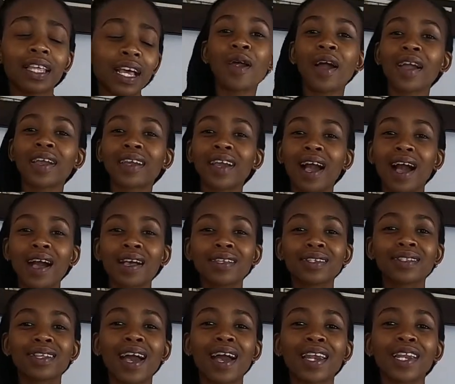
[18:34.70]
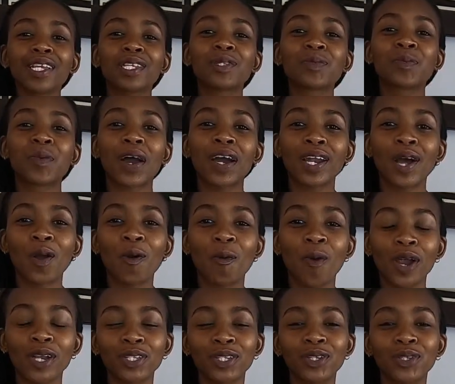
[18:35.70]
right, guys, that is what I
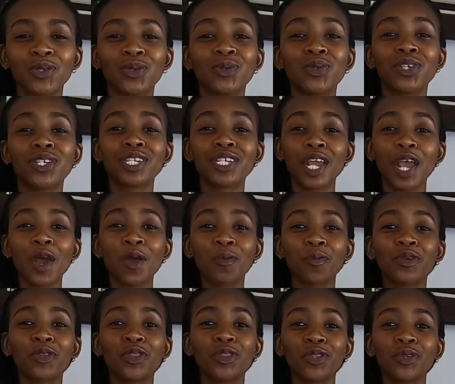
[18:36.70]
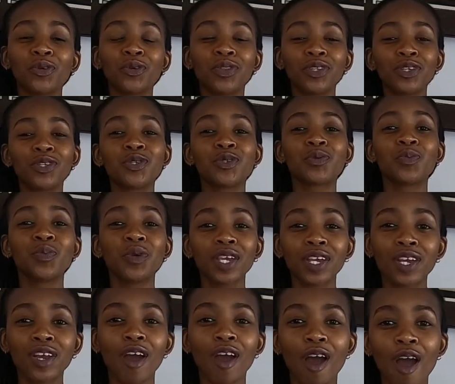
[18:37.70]
wanted to share with you this
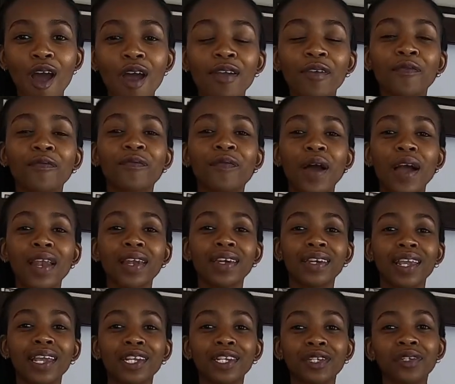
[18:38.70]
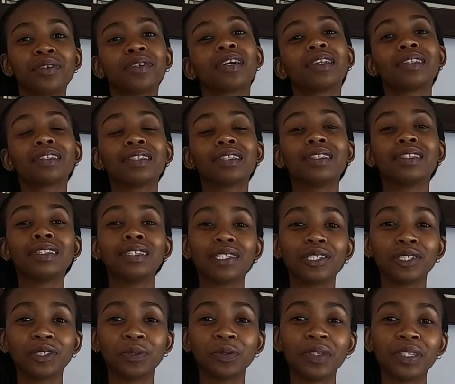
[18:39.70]
week on financial
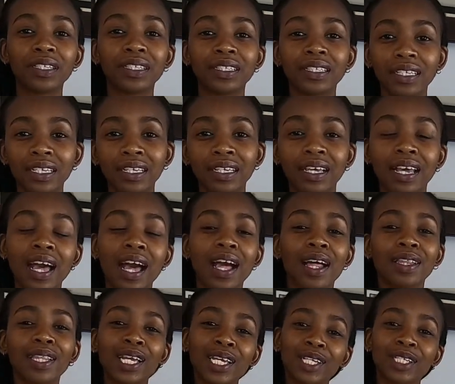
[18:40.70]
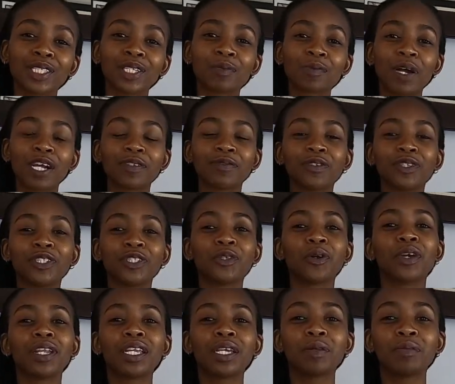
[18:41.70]
literacy. Thank you so much for
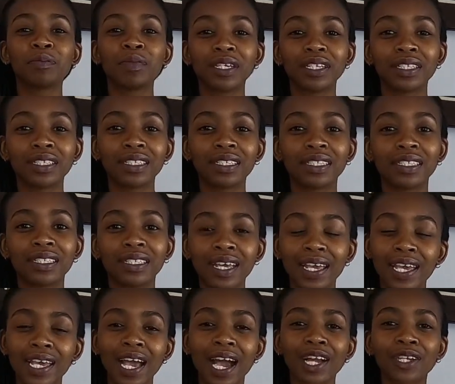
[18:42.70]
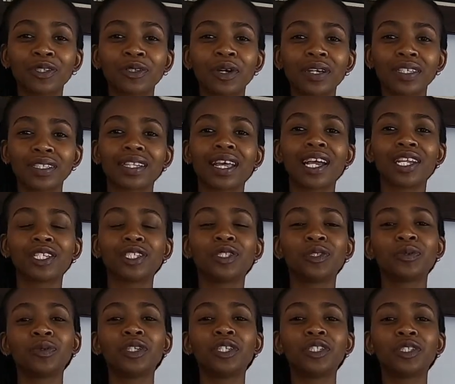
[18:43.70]
joining me today. I trust
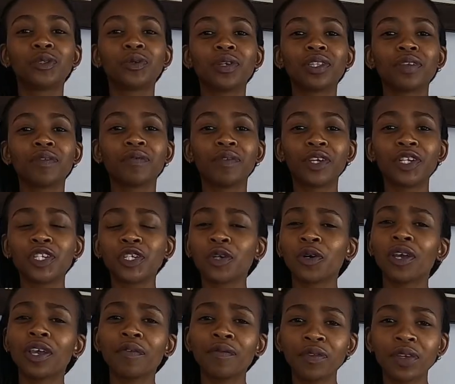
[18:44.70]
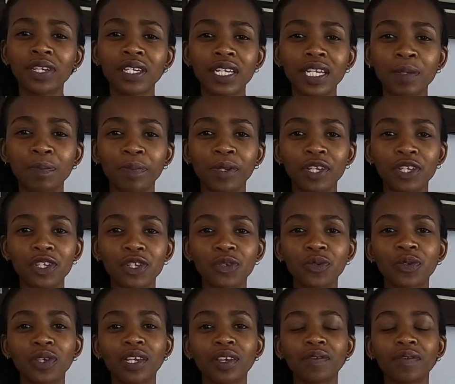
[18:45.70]
that you enjoyed the video. If you did, please
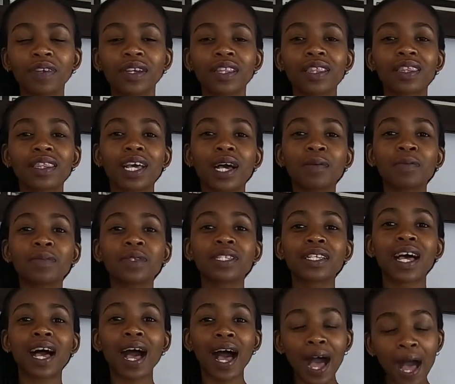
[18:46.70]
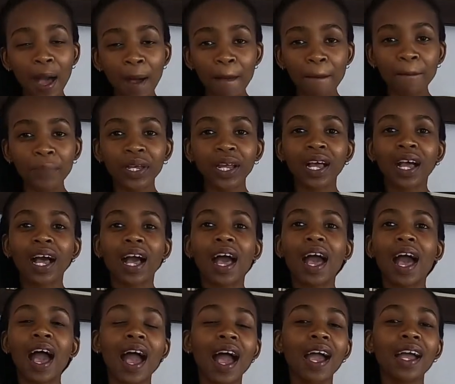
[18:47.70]
do give it a thumbs up,
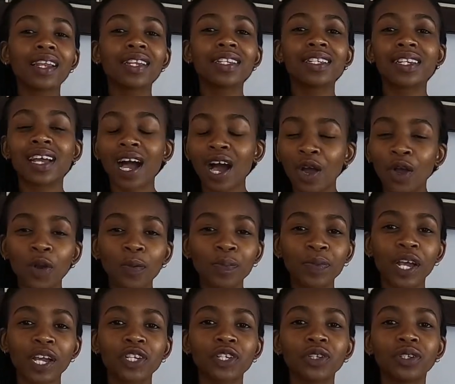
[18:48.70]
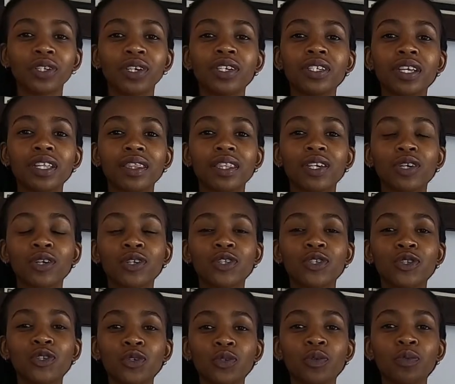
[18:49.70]
and I hope that you learned a thing
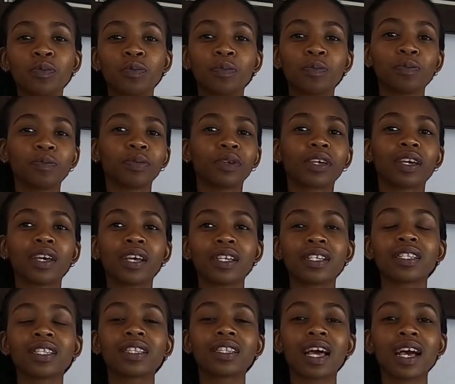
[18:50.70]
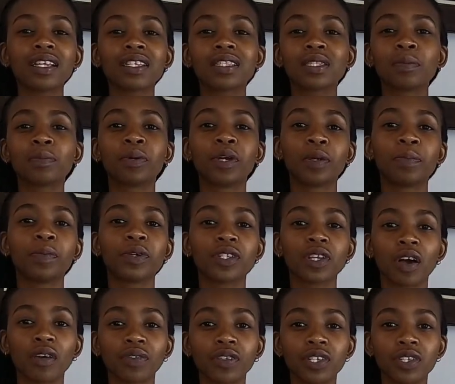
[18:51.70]
or two, because that's the
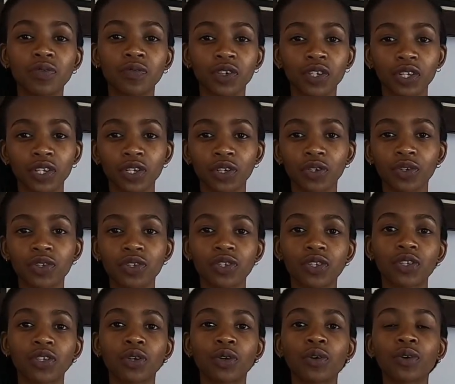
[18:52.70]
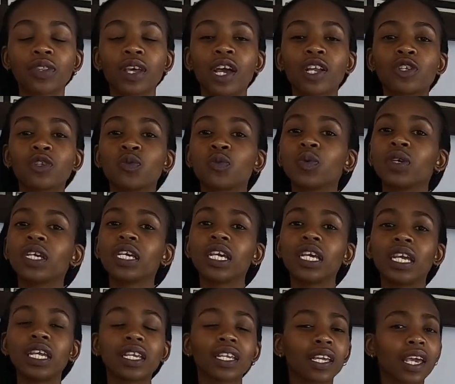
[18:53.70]
purpose of these videos, that
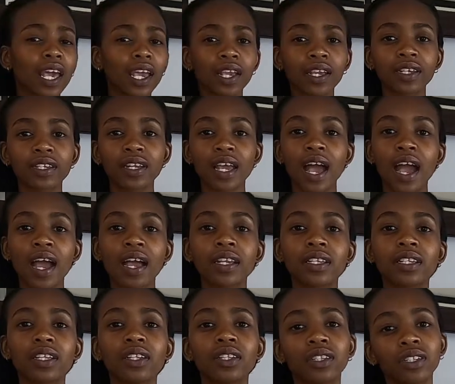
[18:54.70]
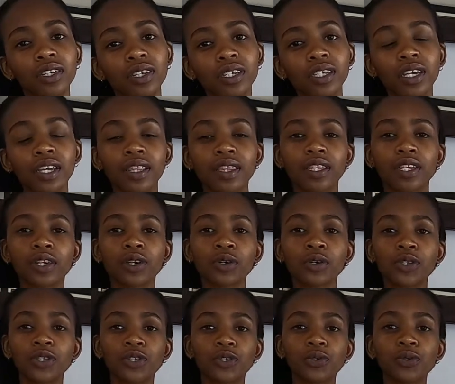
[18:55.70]
we engage and learn a thing
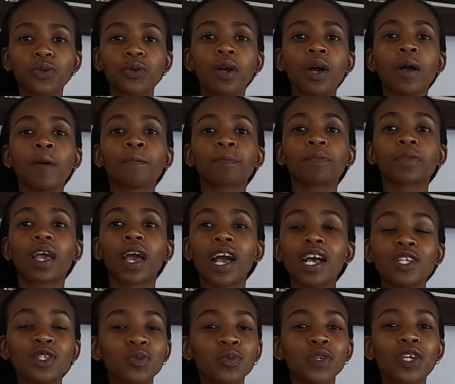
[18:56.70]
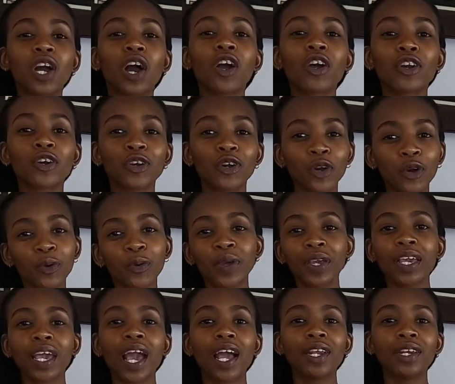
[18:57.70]
or two as we are
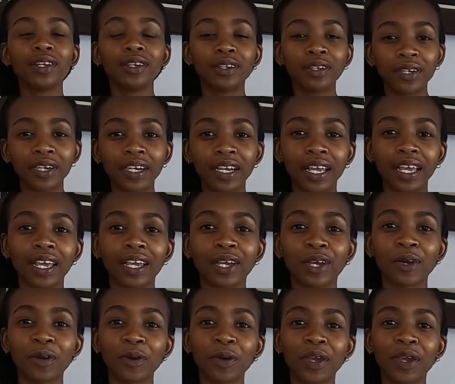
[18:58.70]
growing and learning.